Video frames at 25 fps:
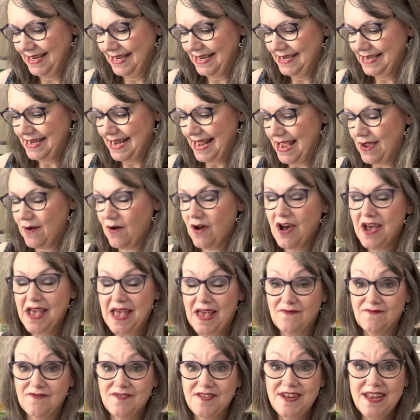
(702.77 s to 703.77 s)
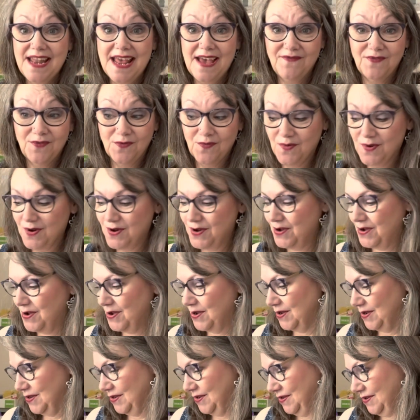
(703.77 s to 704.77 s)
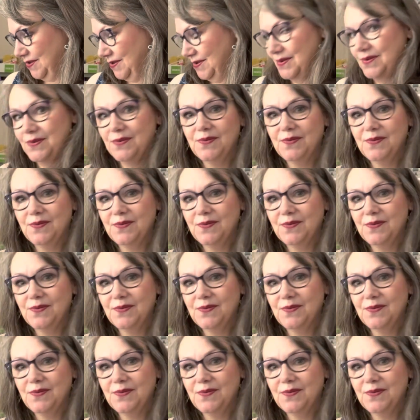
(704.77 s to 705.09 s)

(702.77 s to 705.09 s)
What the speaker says: Now, I have never worked